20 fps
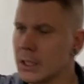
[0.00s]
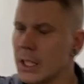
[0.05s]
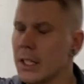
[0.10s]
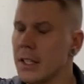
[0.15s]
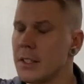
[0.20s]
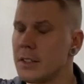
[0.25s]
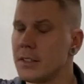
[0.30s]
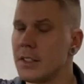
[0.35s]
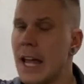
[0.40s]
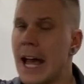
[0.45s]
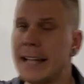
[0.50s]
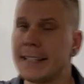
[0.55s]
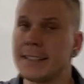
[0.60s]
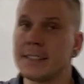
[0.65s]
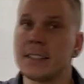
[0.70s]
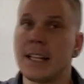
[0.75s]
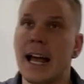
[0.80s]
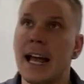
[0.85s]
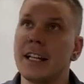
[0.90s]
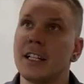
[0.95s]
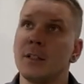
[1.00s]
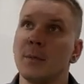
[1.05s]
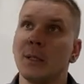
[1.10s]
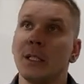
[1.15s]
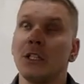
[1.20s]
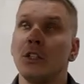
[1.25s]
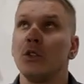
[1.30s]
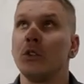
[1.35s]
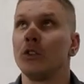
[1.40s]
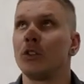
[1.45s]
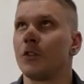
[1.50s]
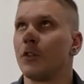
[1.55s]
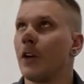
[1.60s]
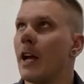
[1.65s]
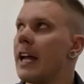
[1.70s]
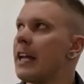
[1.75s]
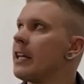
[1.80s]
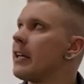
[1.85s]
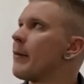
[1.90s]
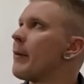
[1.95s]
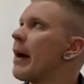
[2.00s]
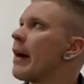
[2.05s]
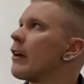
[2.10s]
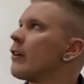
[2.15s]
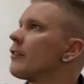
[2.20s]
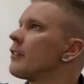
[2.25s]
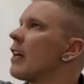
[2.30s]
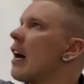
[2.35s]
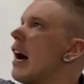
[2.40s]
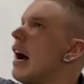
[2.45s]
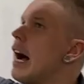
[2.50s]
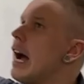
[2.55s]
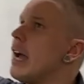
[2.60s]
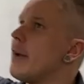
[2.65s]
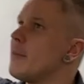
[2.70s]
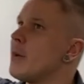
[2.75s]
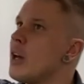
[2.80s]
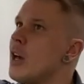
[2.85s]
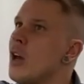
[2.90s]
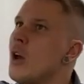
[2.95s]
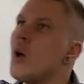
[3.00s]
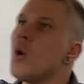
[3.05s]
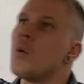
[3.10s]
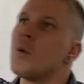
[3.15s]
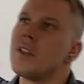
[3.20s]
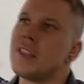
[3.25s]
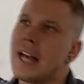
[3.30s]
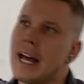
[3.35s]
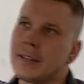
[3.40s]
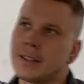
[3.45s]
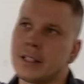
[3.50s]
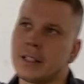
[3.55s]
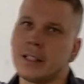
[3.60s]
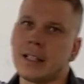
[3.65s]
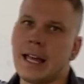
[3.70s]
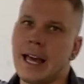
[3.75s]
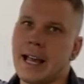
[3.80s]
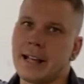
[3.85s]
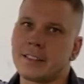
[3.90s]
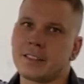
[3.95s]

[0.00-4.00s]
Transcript: is not designed to be used for any amount of time without the leg